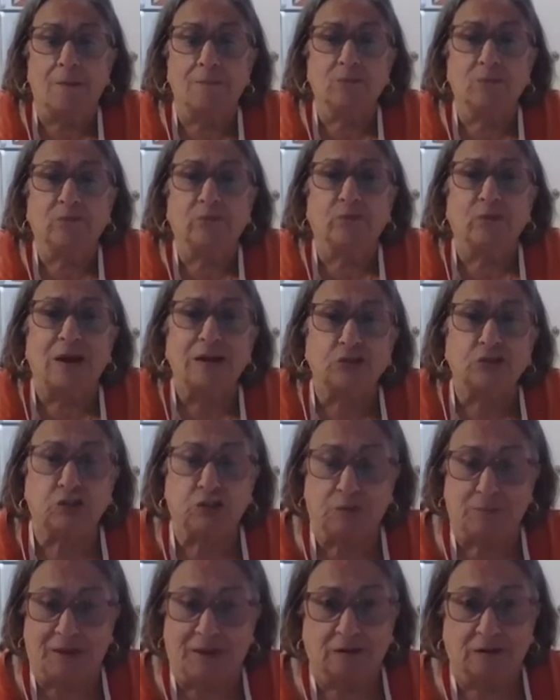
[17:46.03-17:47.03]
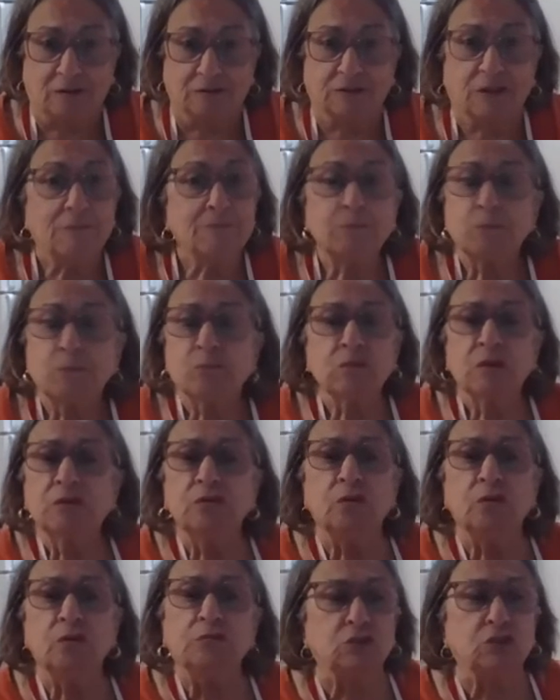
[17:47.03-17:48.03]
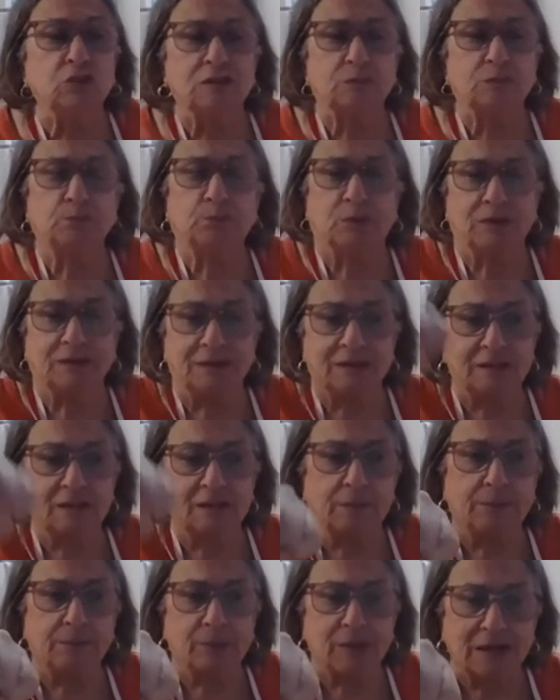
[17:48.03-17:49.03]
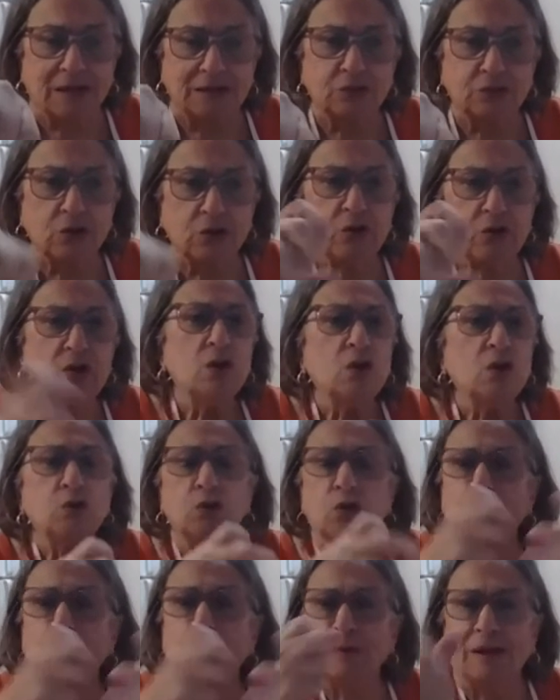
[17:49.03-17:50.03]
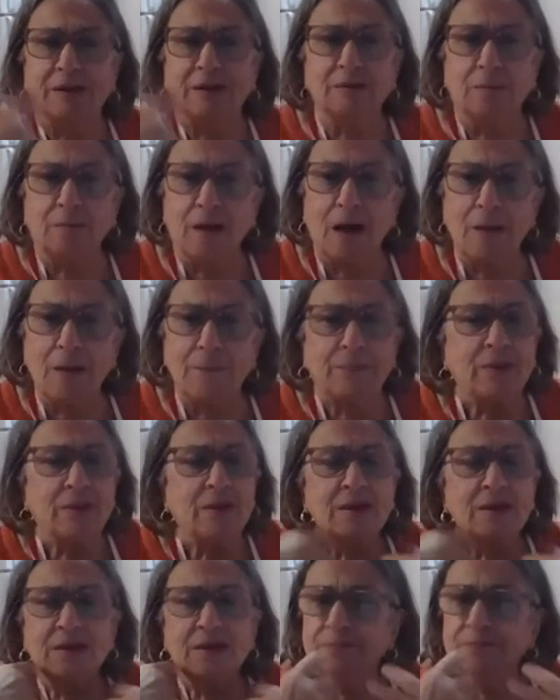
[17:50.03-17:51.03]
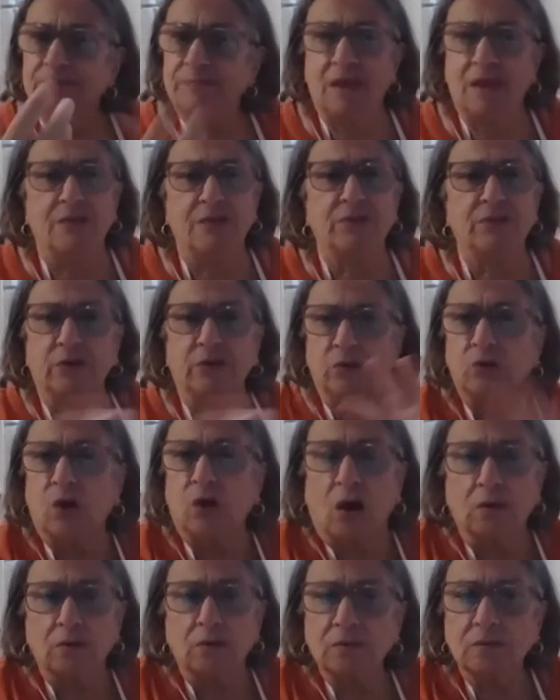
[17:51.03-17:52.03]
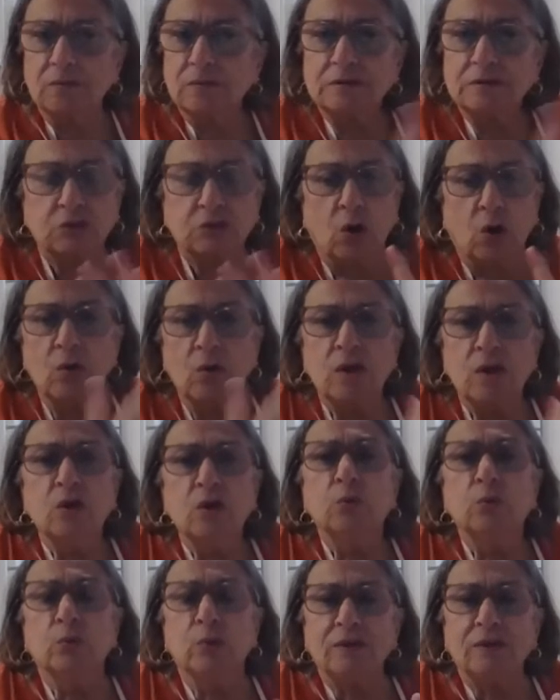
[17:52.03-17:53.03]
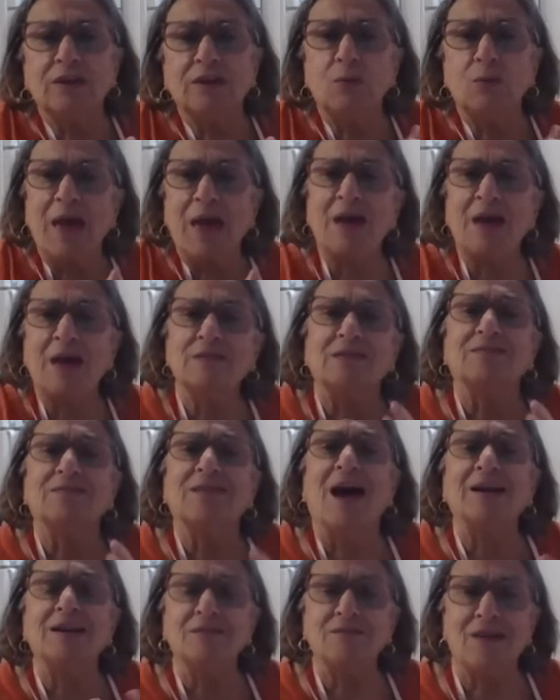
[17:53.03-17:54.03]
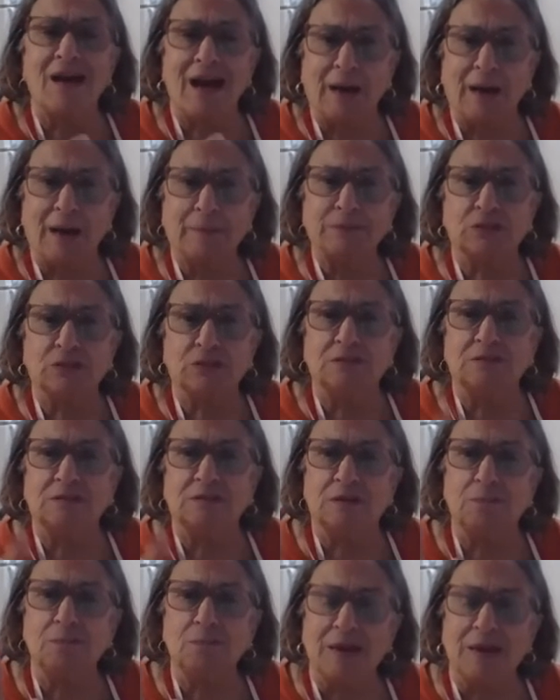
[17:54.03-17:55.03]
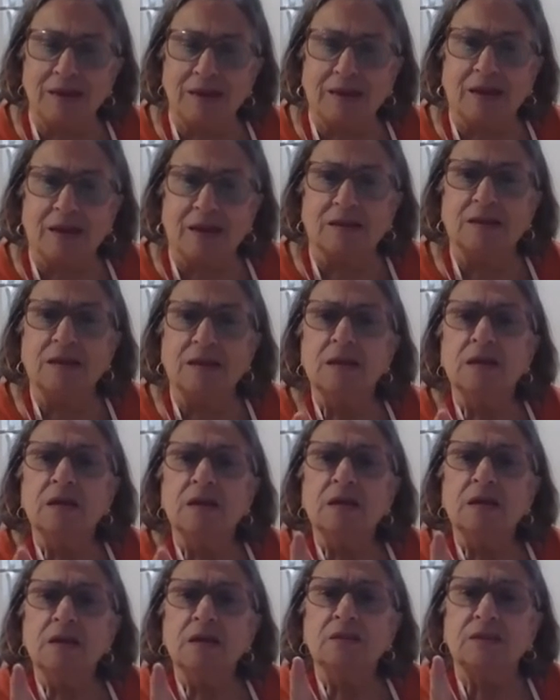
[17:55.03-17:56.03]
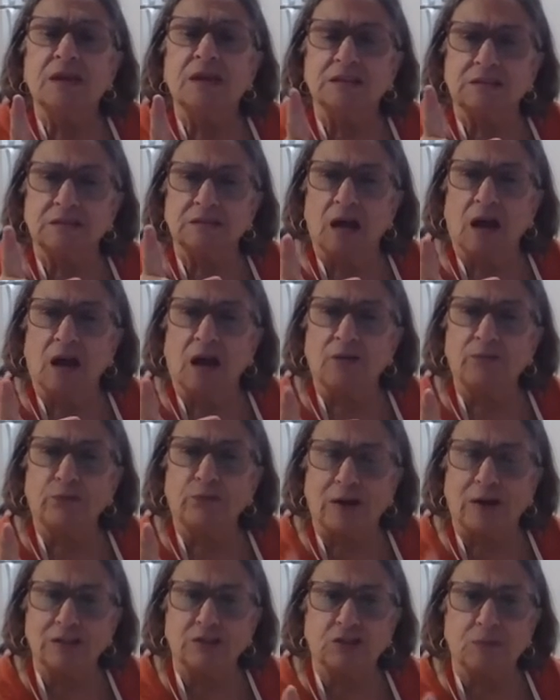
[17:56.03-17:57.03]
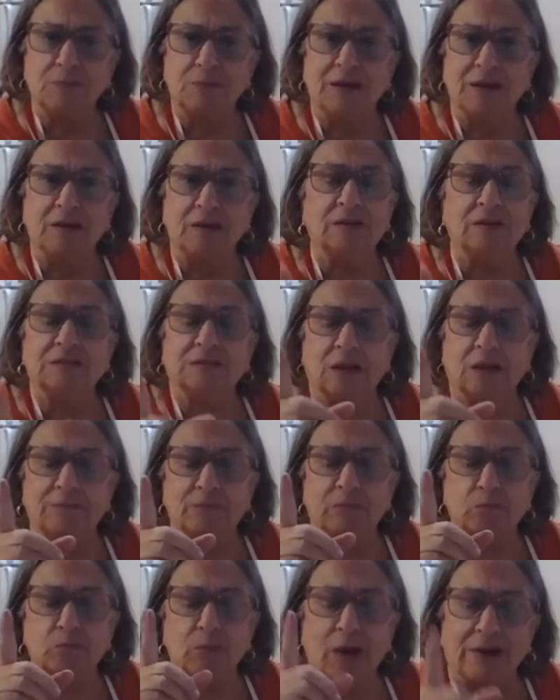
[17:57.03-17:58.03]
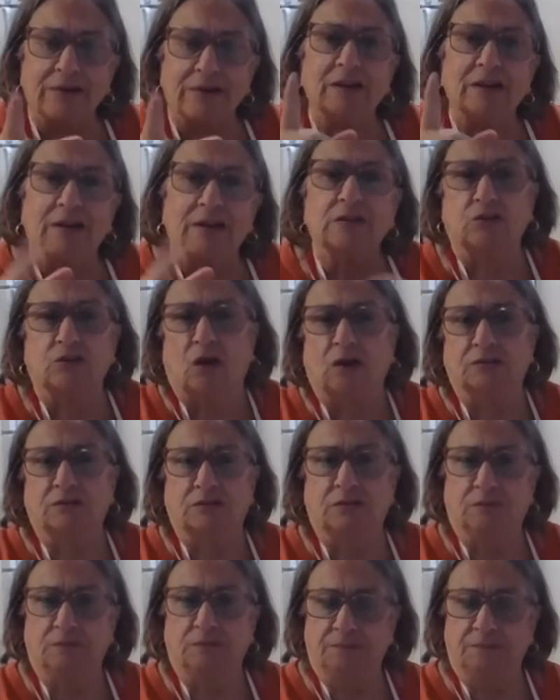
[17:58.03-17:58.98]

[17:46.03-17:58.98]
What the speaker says: fresh tomatoes. You just put it in the blender, you blend them up, and there you go. So really, you have a lot of options in making this fresh tomato, this marinara sauce.